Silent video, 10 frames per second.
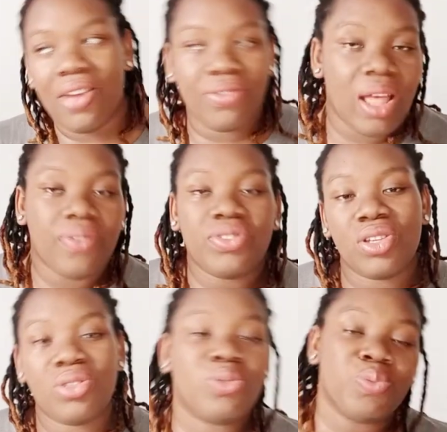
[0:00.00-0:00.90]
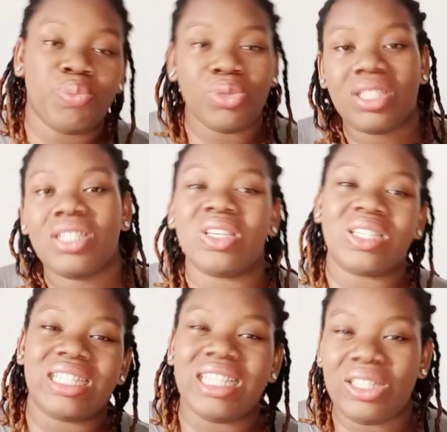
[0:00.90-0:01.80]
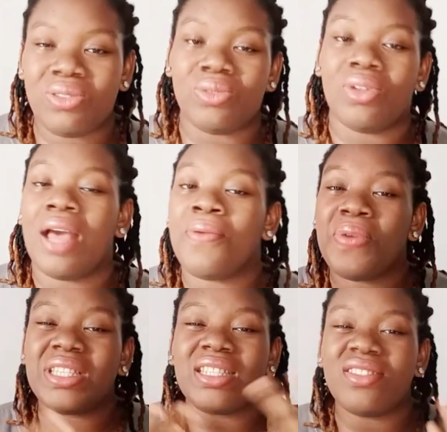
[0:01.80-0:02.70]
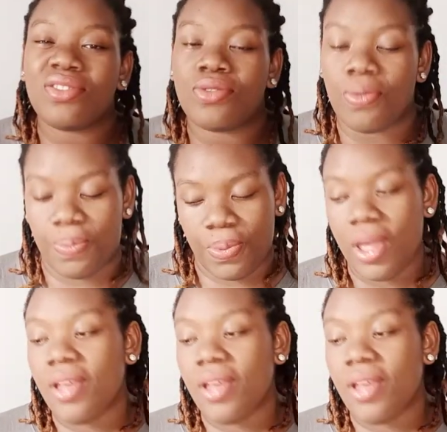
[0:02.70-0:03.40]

I've just put just little and wasted soap."